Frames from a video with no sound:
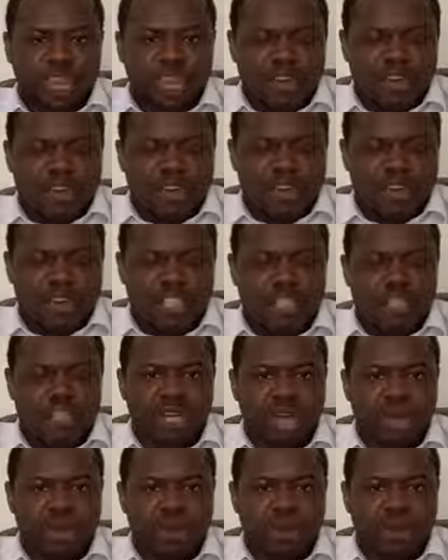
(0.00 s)
the
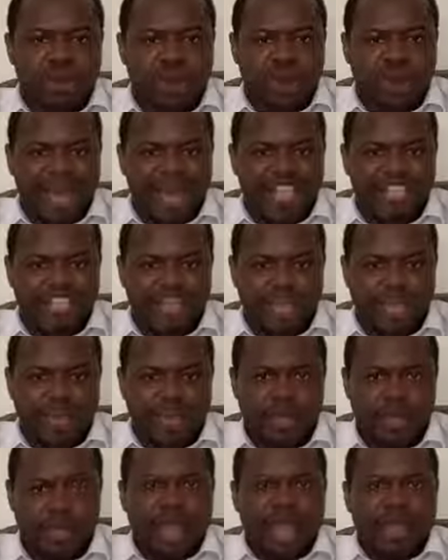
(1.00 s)
information about Pache.
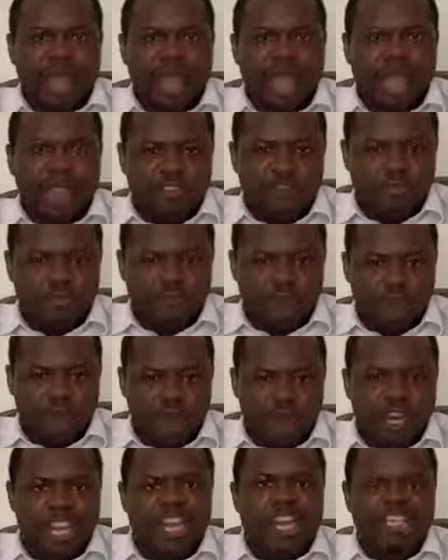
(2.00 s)

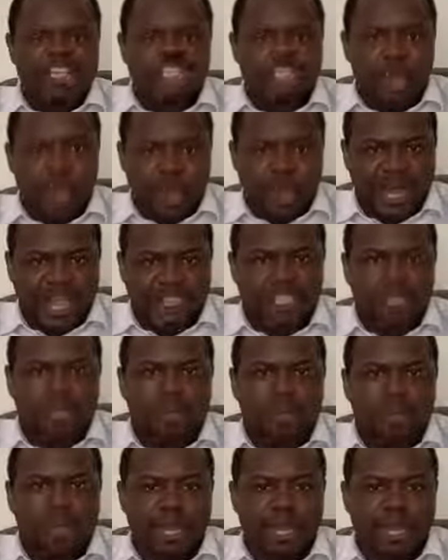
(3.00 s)
Everyone, donate
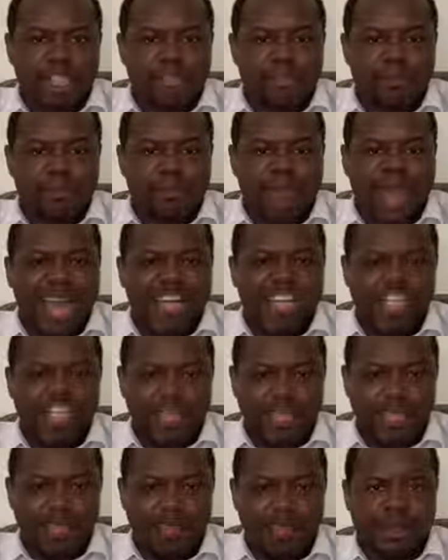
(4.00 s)
your money to
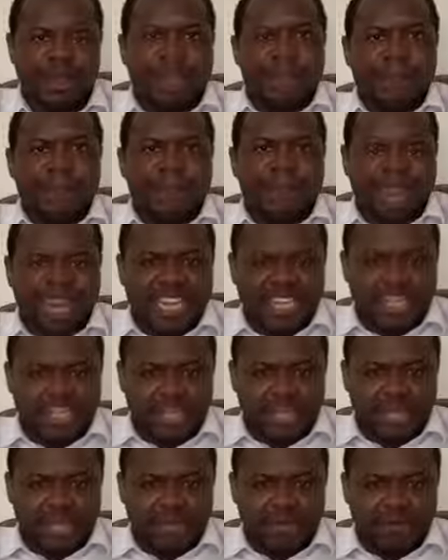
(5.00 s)
Pache.
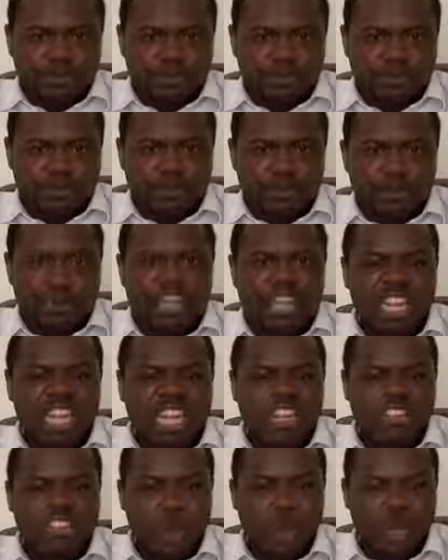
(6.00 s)
Pache
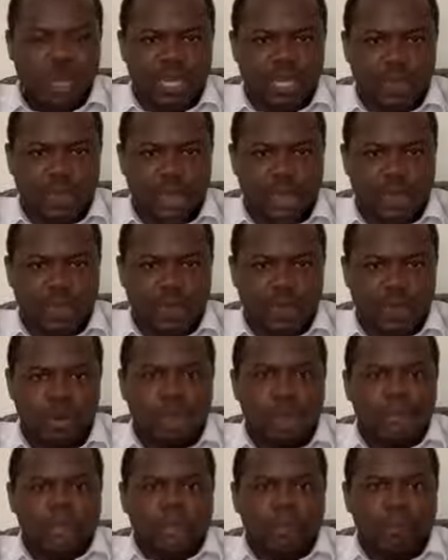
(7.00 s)
is on the ground.
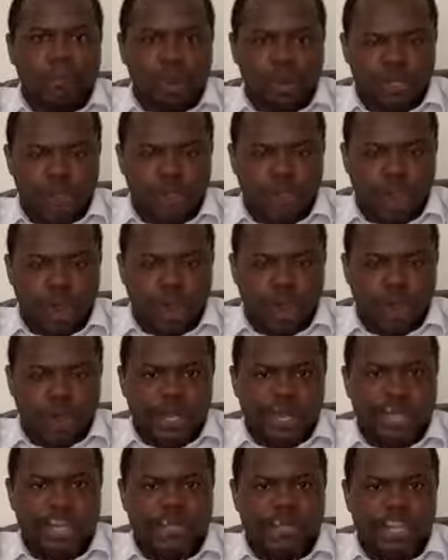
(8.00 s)

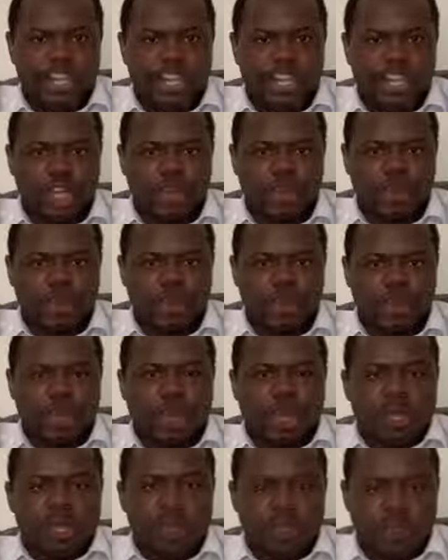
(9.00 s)
Bosco is in Europe.
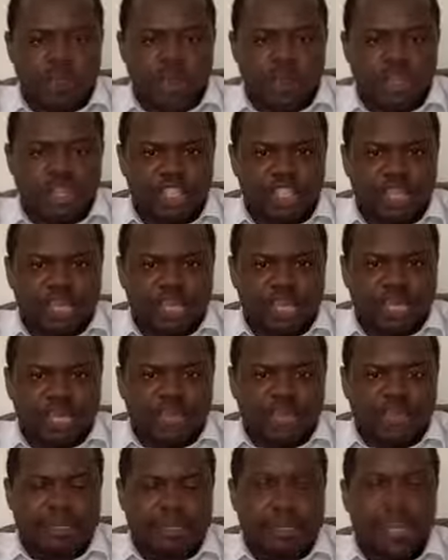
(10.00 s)
Baby
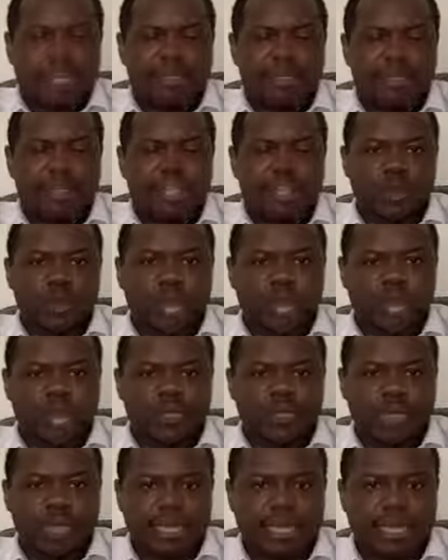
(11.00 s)
journalist is in the
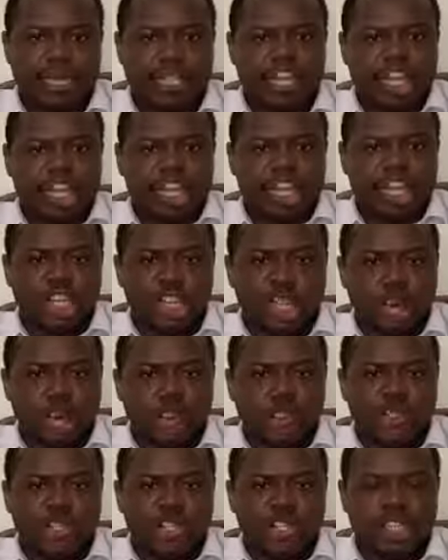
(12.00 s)
United States.
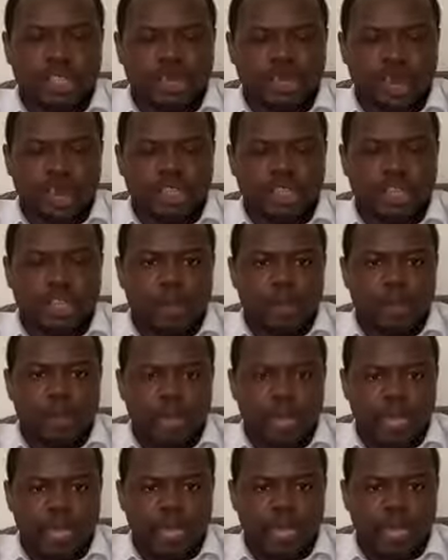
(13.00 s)
Don't donate your
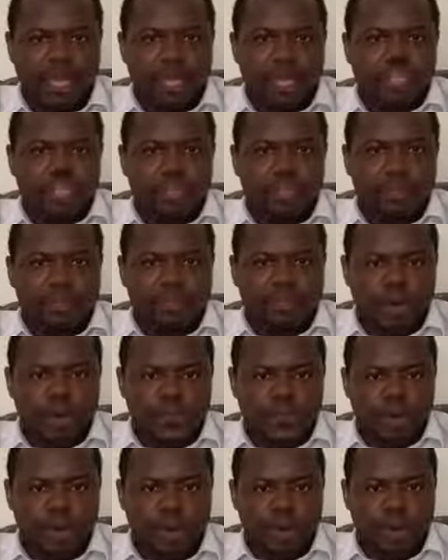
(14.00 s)
money to
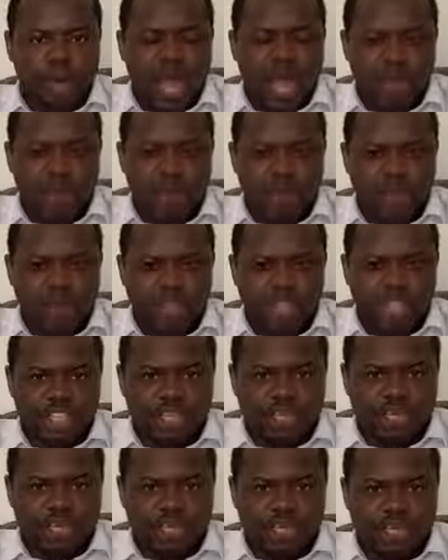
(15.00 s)
Bosco and baby
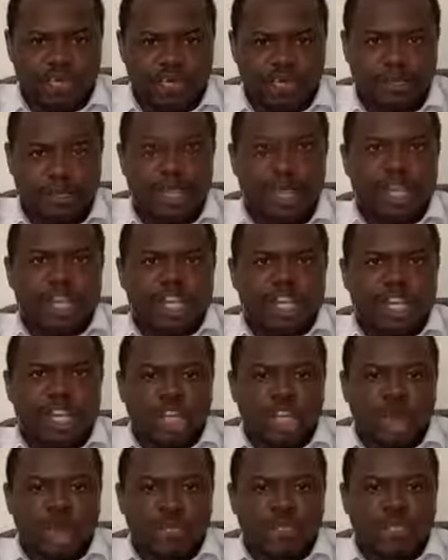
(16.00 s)
journalist.
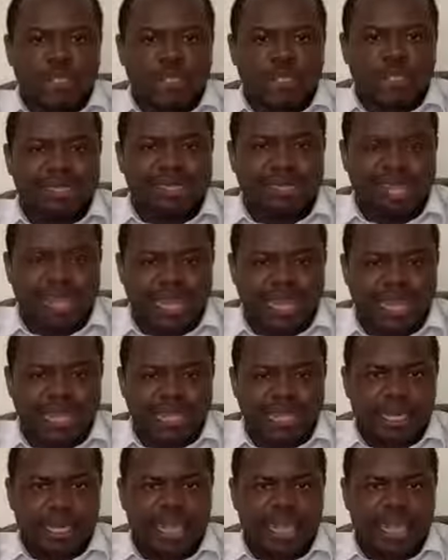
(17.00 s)
Don't
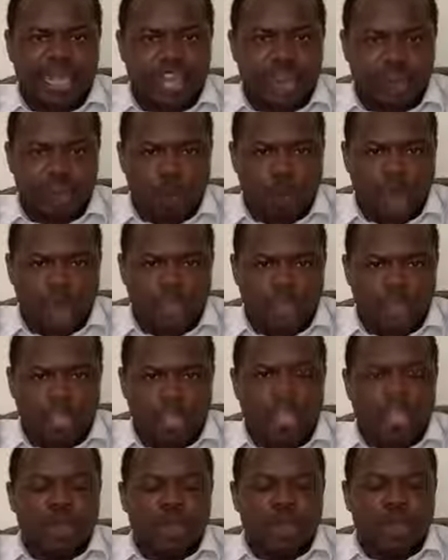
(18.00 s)
side any
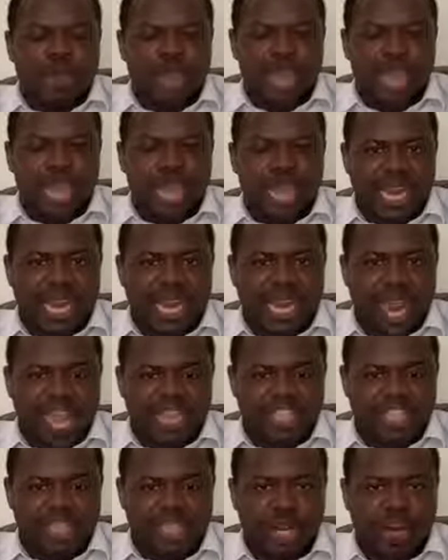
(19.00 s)
way with any
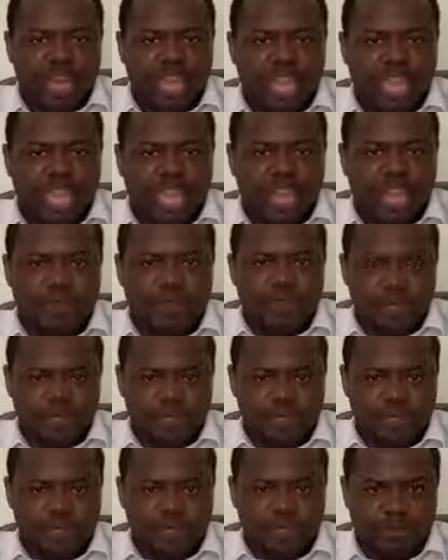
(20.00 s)
national
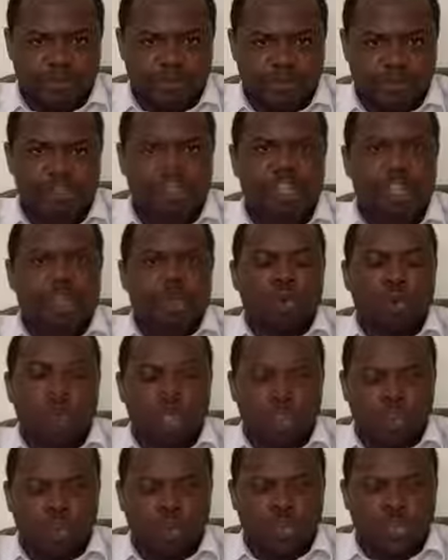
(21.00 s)
AK-47
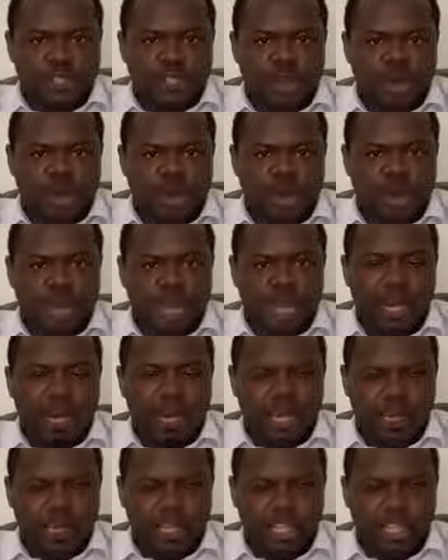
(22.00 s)
with Bosco and
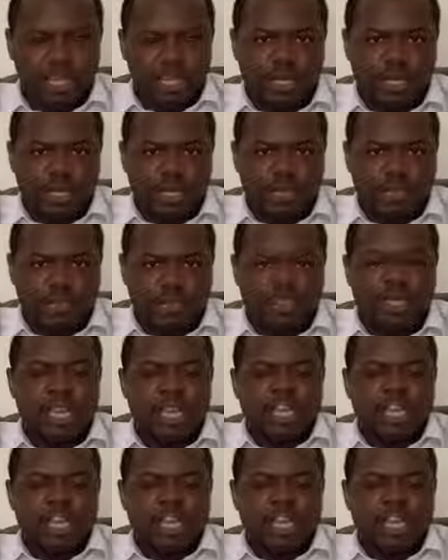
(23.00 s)
baby journalist.